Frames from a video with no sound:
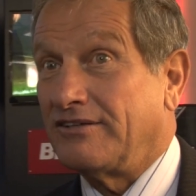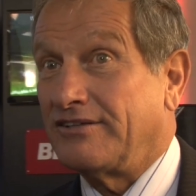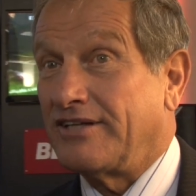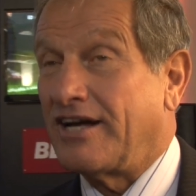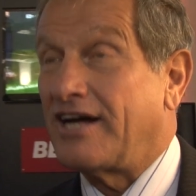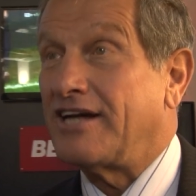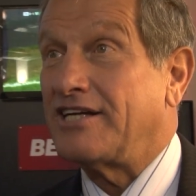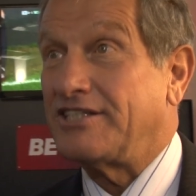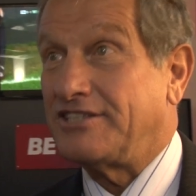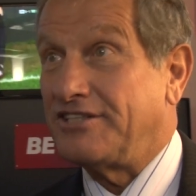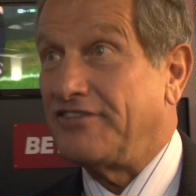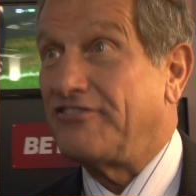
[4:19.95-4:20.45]

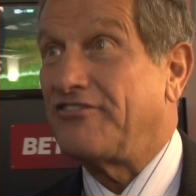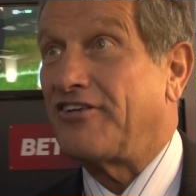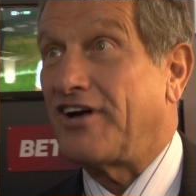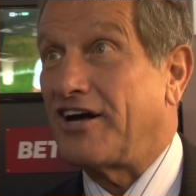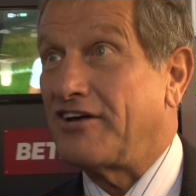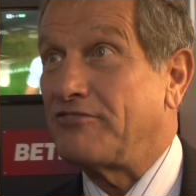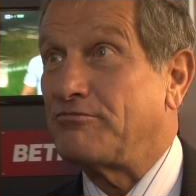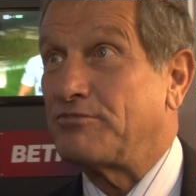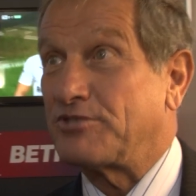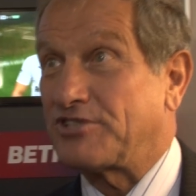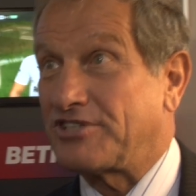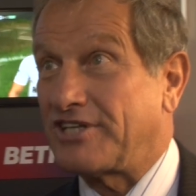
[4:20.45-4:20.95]

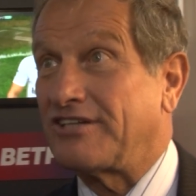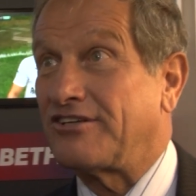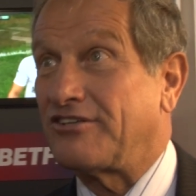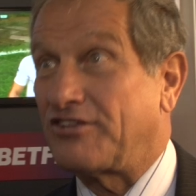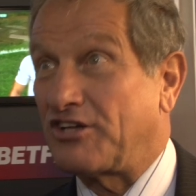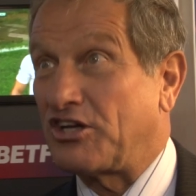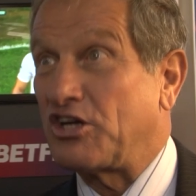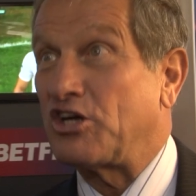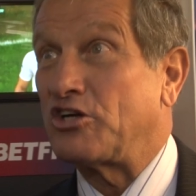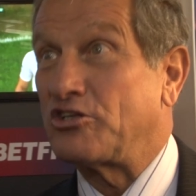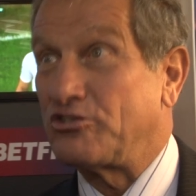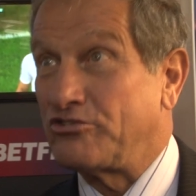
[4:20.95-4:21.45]
ninety-five percent of
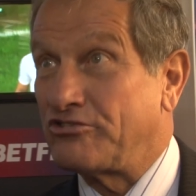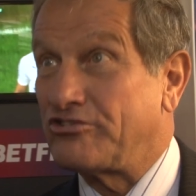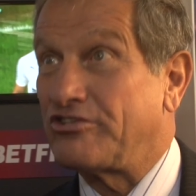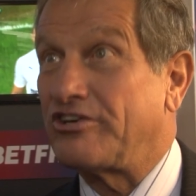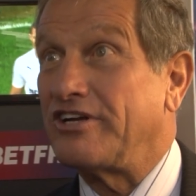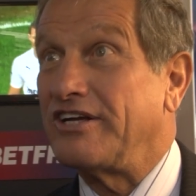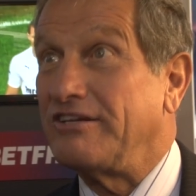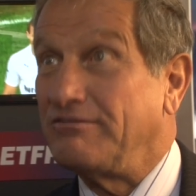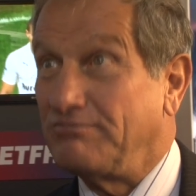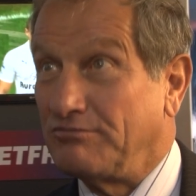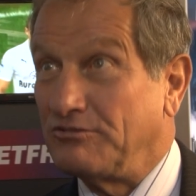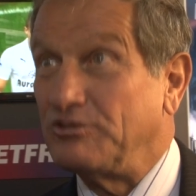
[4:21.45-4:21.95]
the
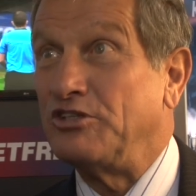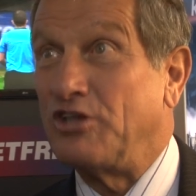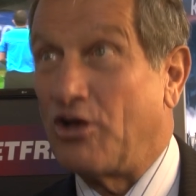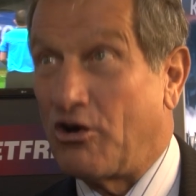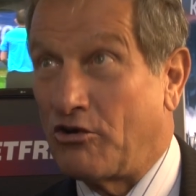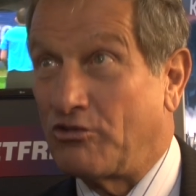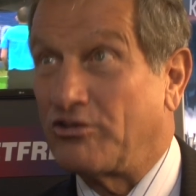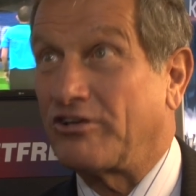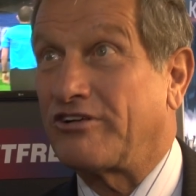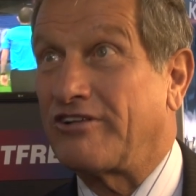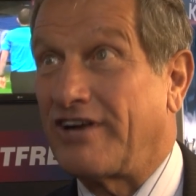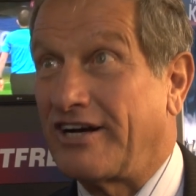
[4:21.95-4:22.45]
country
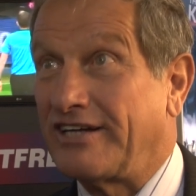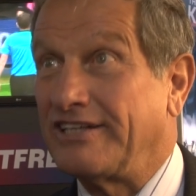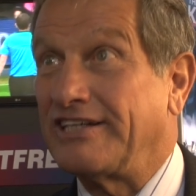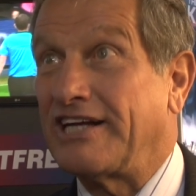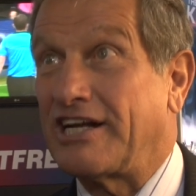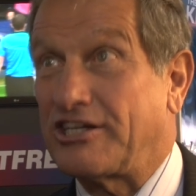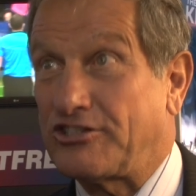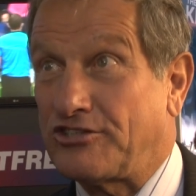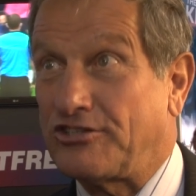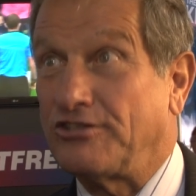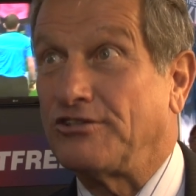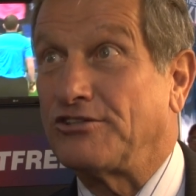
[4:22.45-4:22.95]
know the Grand
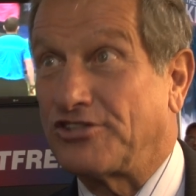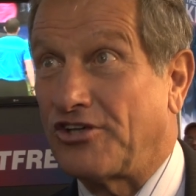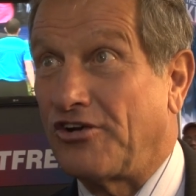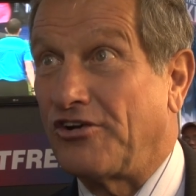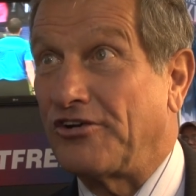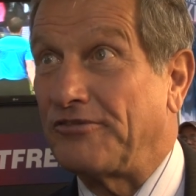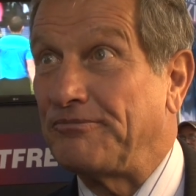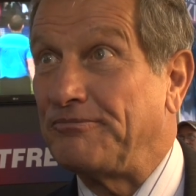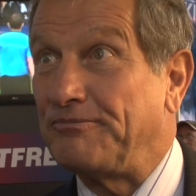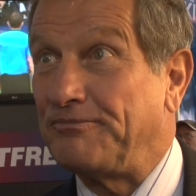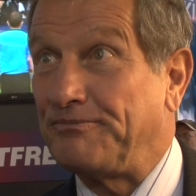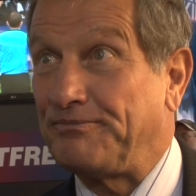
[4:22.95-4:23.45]
National's on.